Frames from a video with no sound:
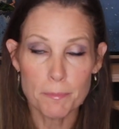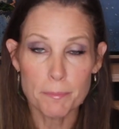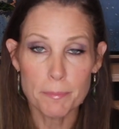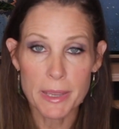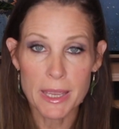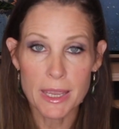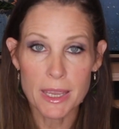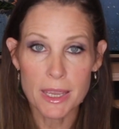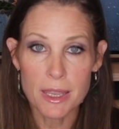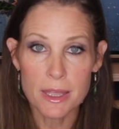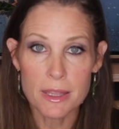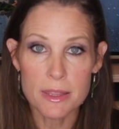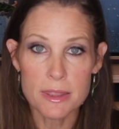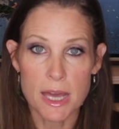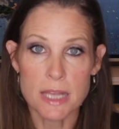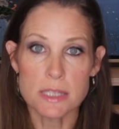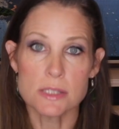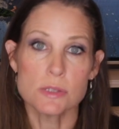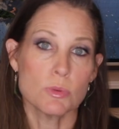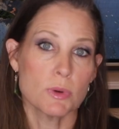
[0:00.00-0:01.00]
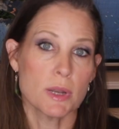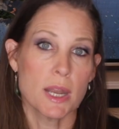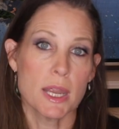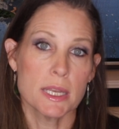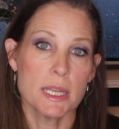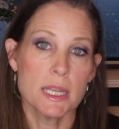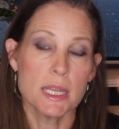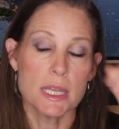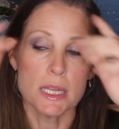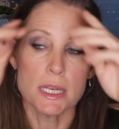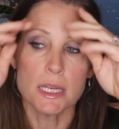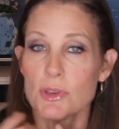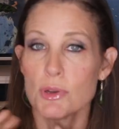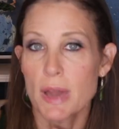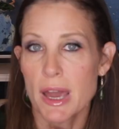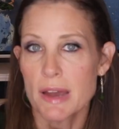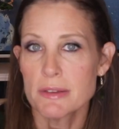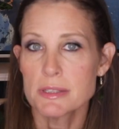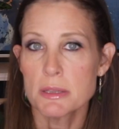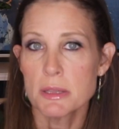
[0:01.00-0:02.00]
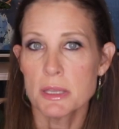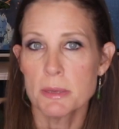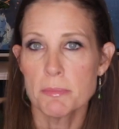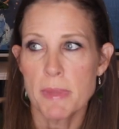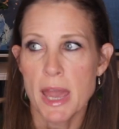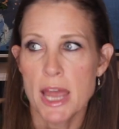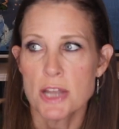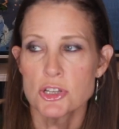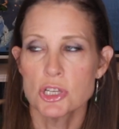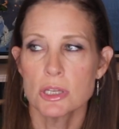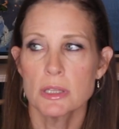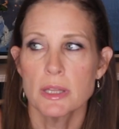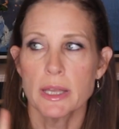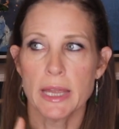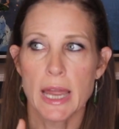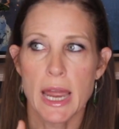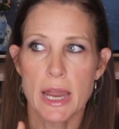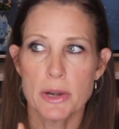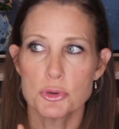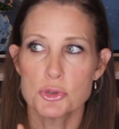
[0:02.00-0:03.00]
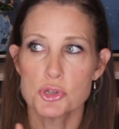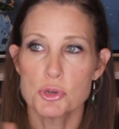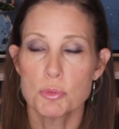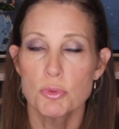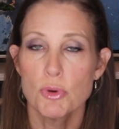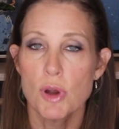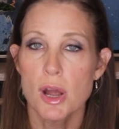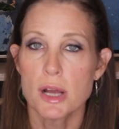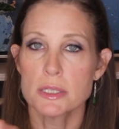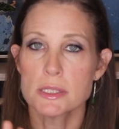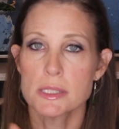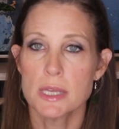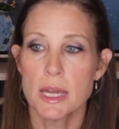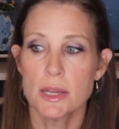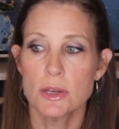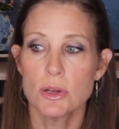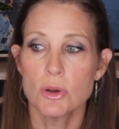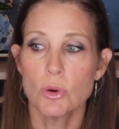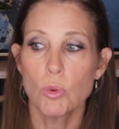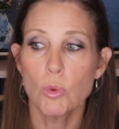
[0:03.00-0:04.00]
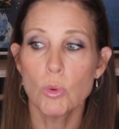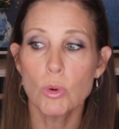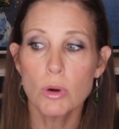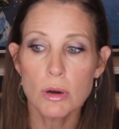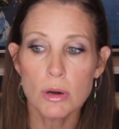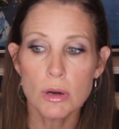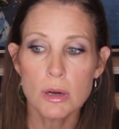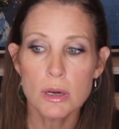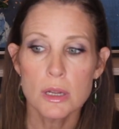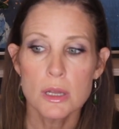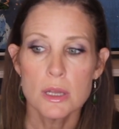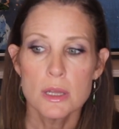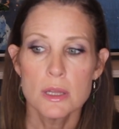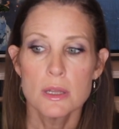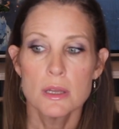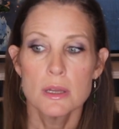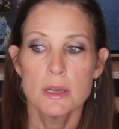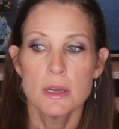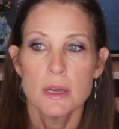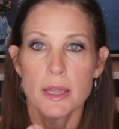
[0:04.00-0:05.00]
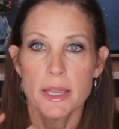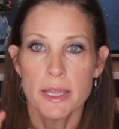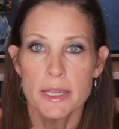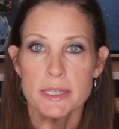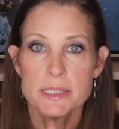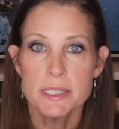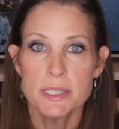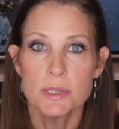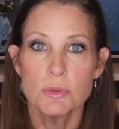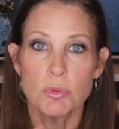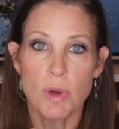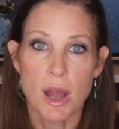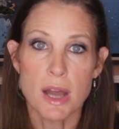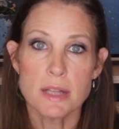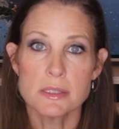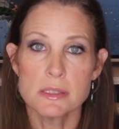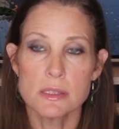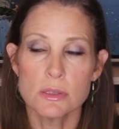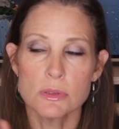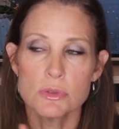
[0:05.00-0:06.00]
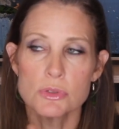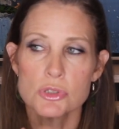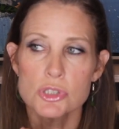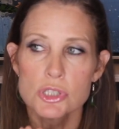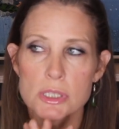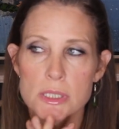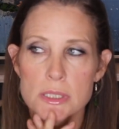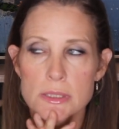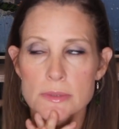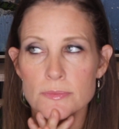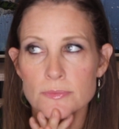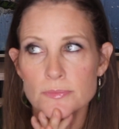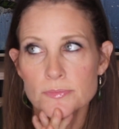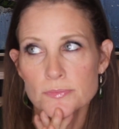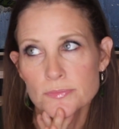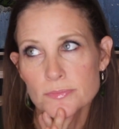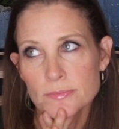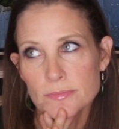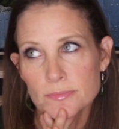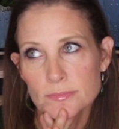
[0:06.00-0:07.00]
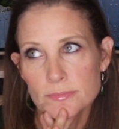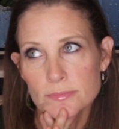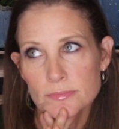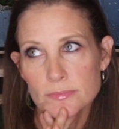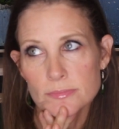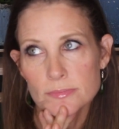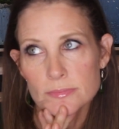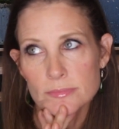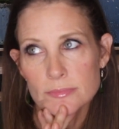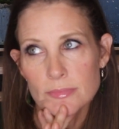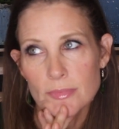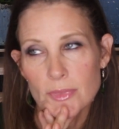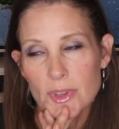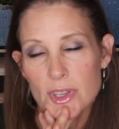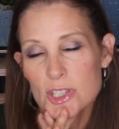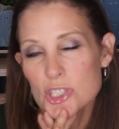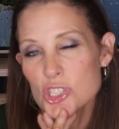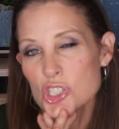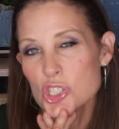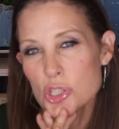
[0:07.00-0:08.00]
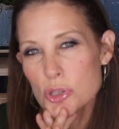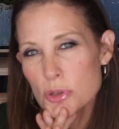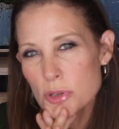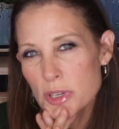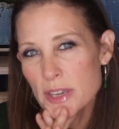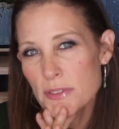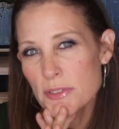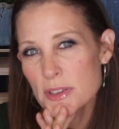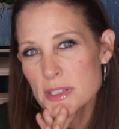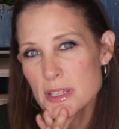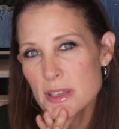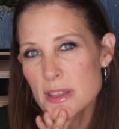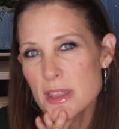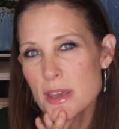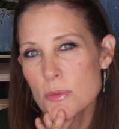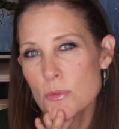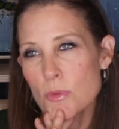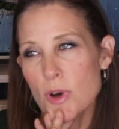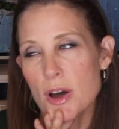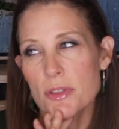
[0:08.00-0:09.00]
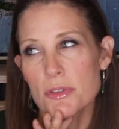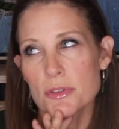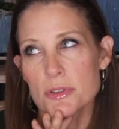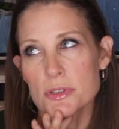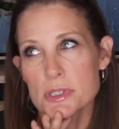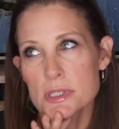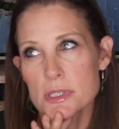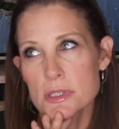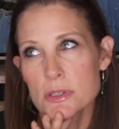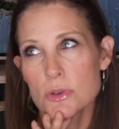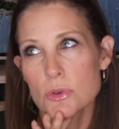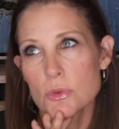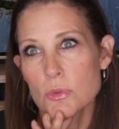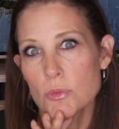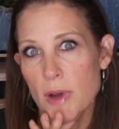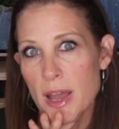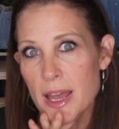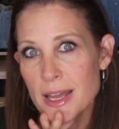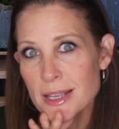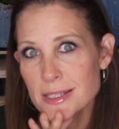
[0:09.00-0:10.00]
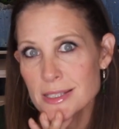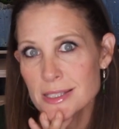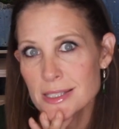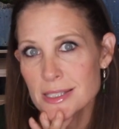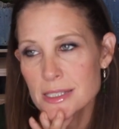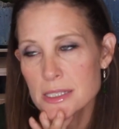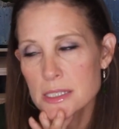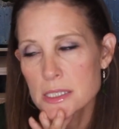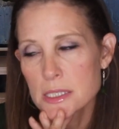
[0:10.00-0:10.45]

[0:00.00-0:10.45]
bing, that's what I need. If you have something magic like hydrogen peroxide or anti-rot solution, do you give it to them while they're still wet?